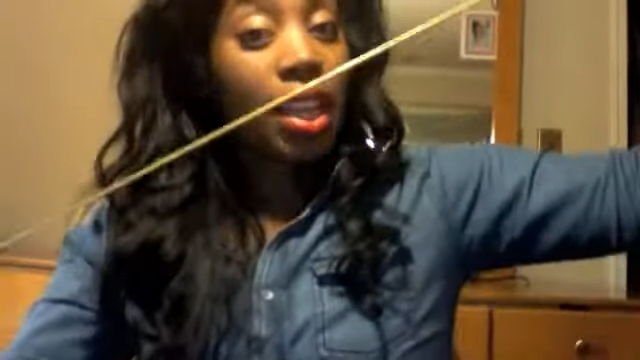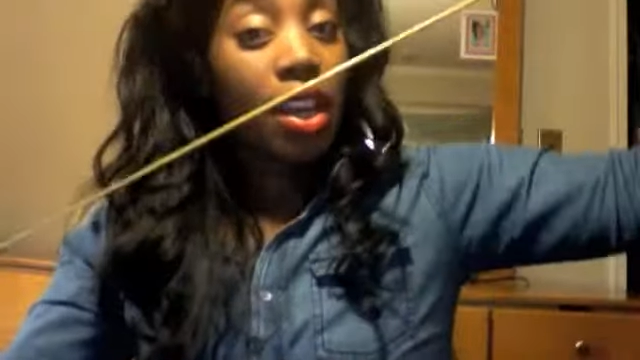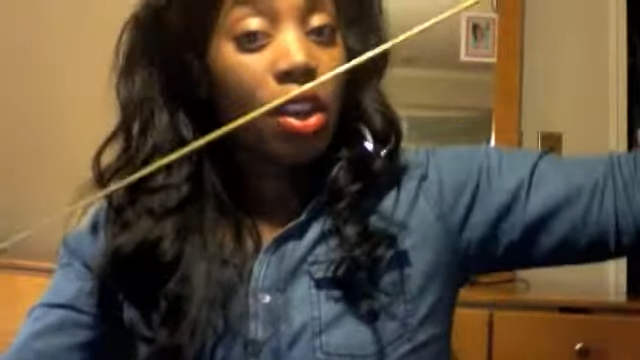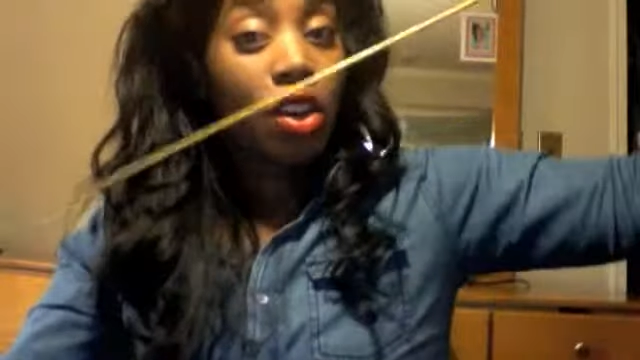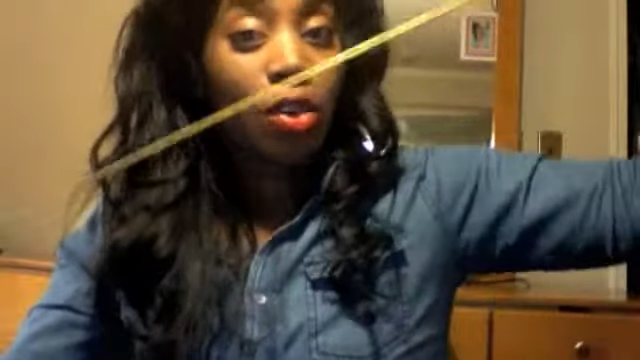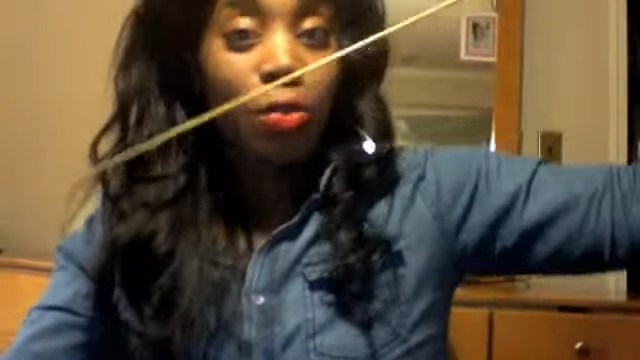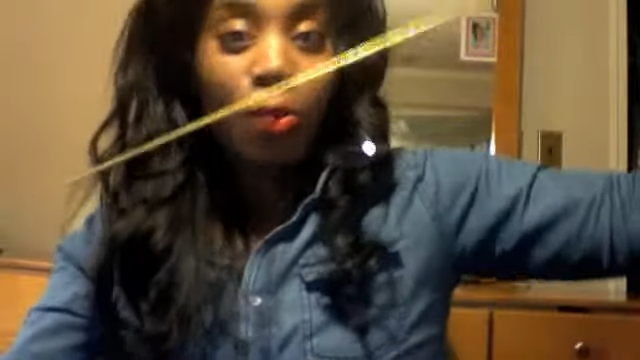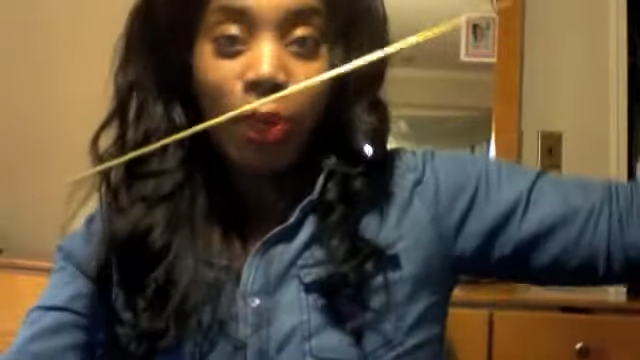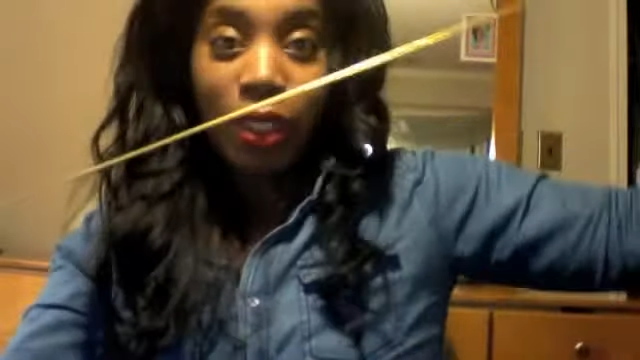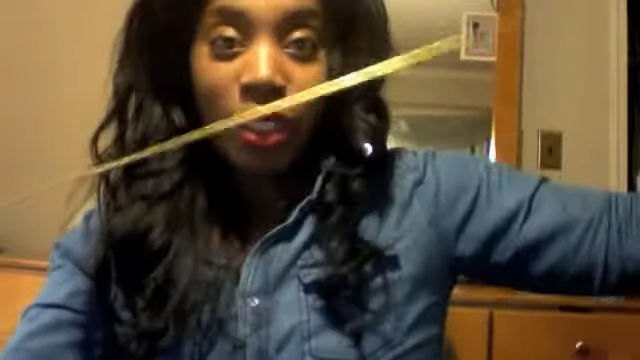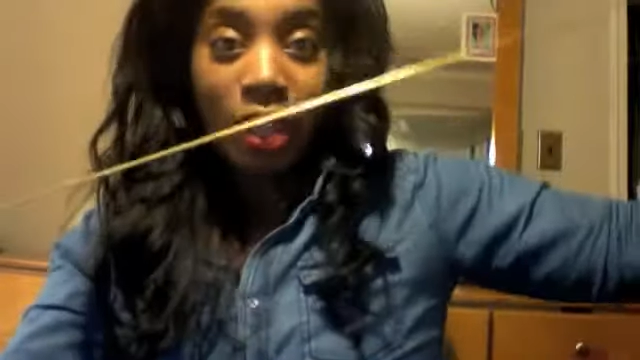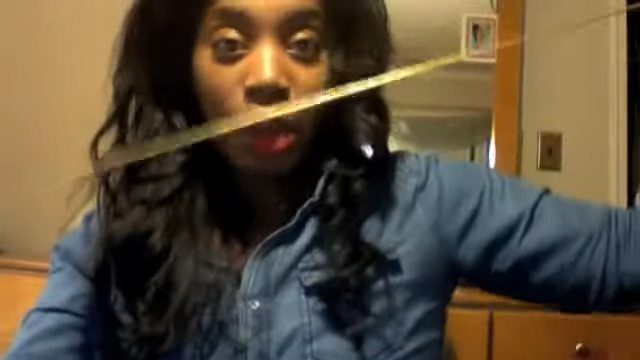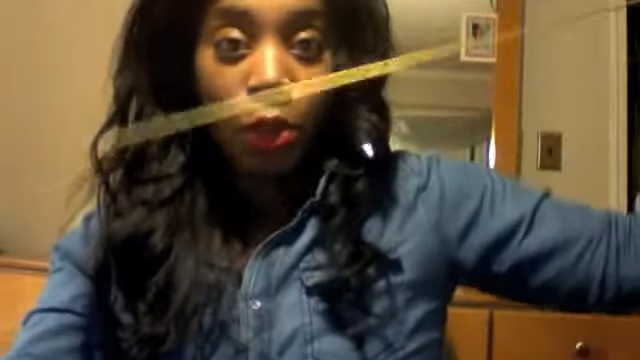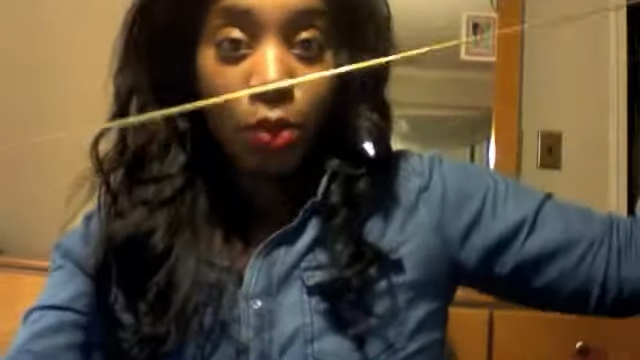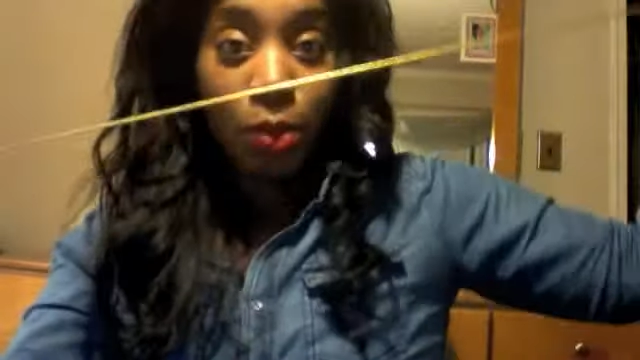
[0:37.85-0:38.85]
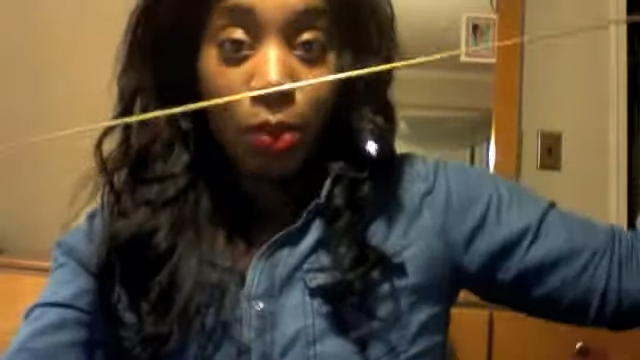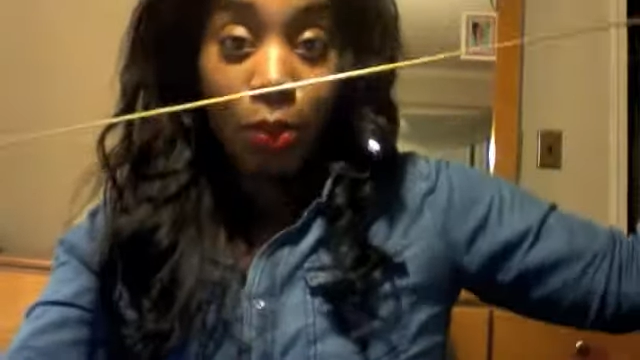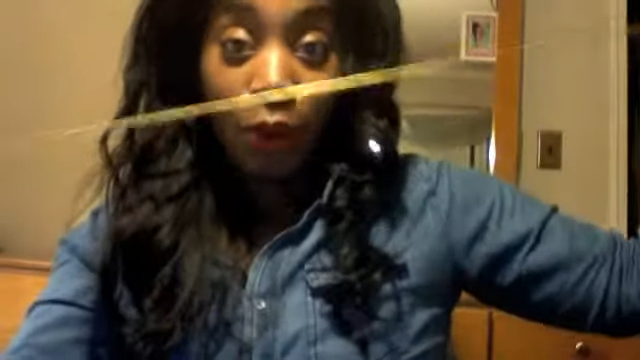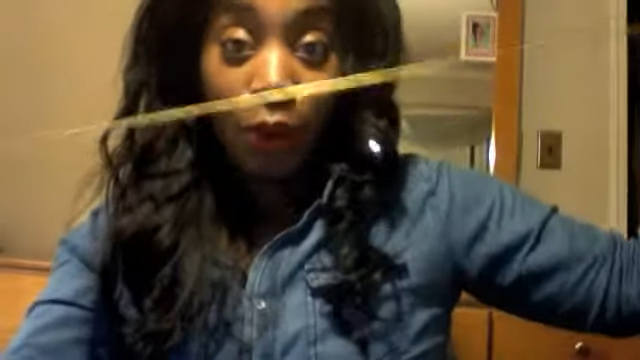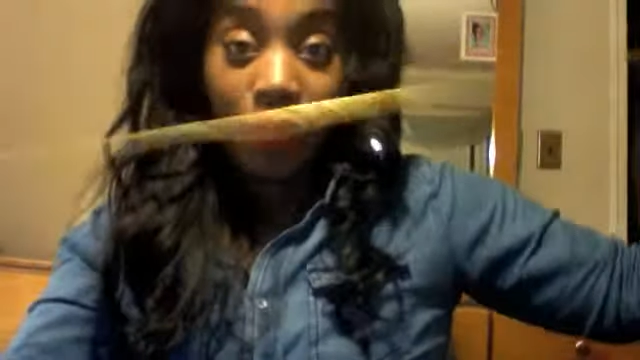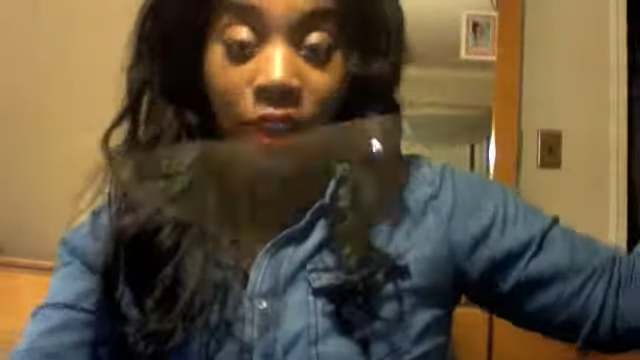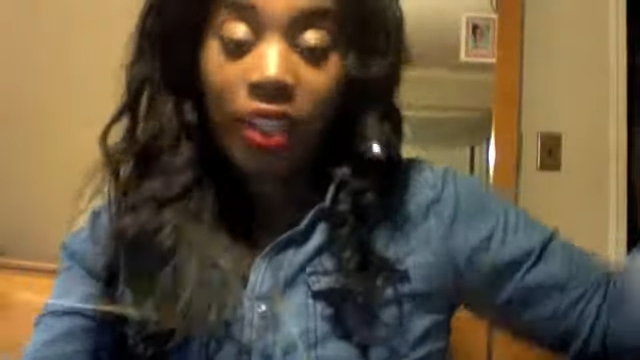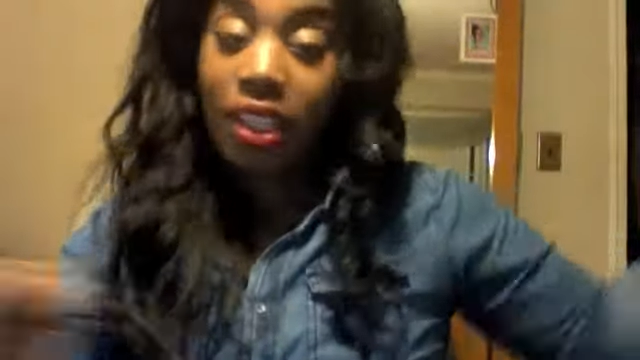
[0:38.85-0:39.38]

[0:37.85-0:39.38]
at home, which would be perfect.